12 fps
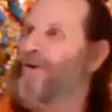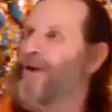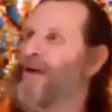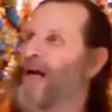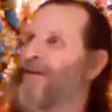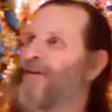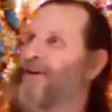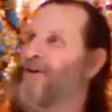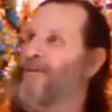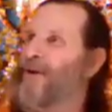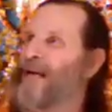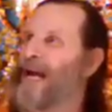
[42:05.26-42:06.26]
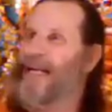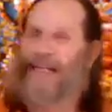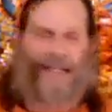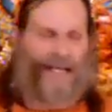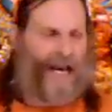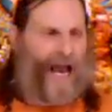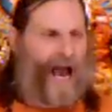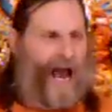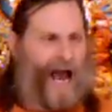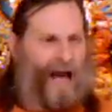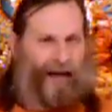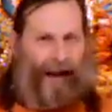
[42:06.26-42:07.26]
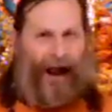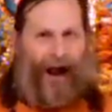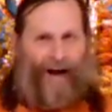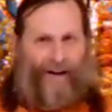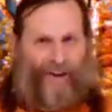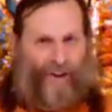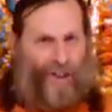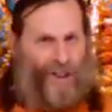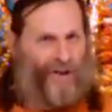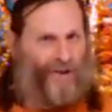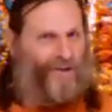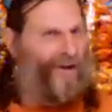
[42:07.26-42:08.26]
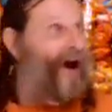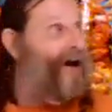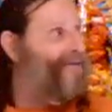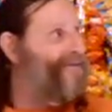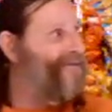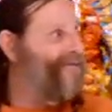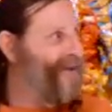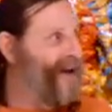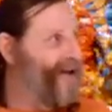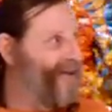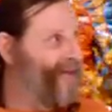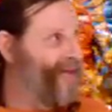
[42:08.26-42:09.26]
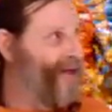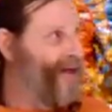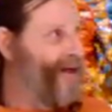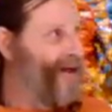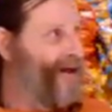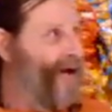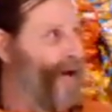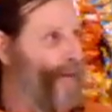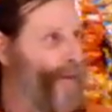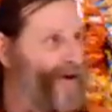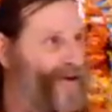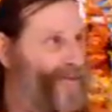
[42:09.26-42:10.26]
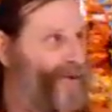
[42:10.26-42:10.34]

together create a shield of faith which